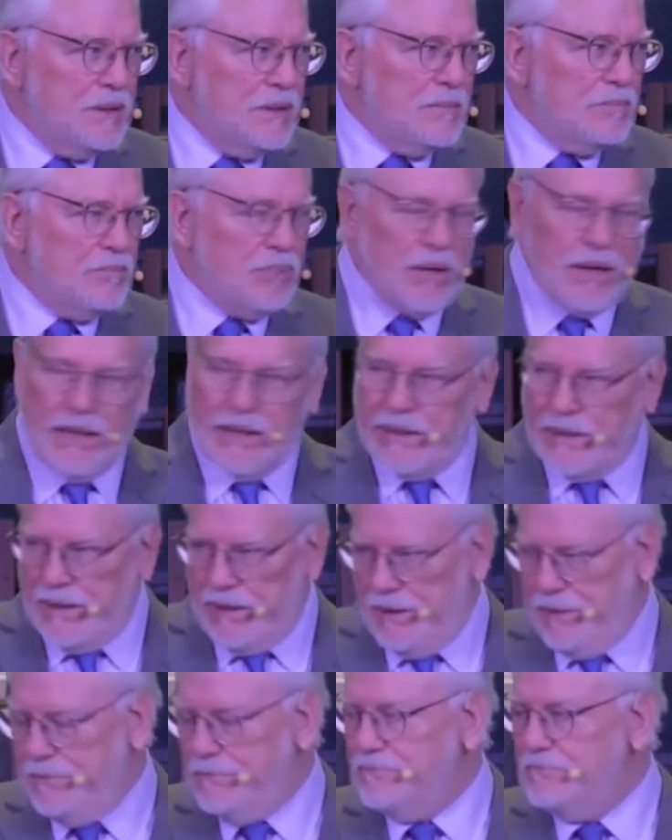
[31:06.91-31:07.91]
play
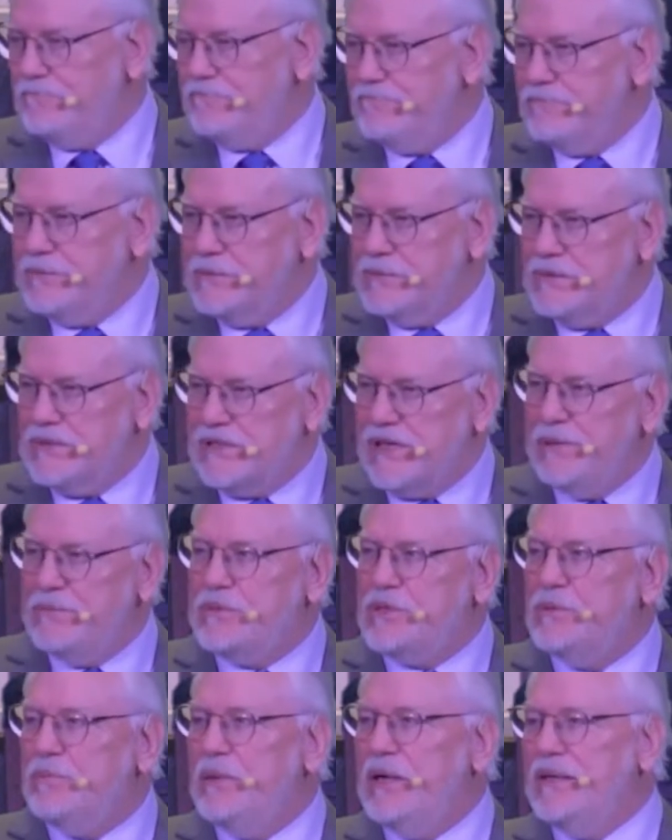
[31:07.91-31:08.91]
seems to
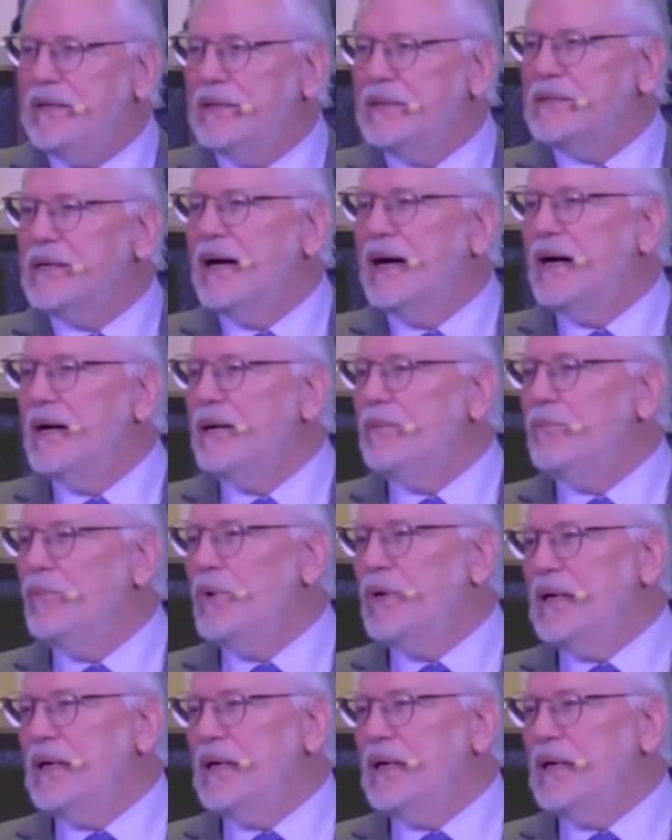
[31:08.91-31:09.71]
be the time when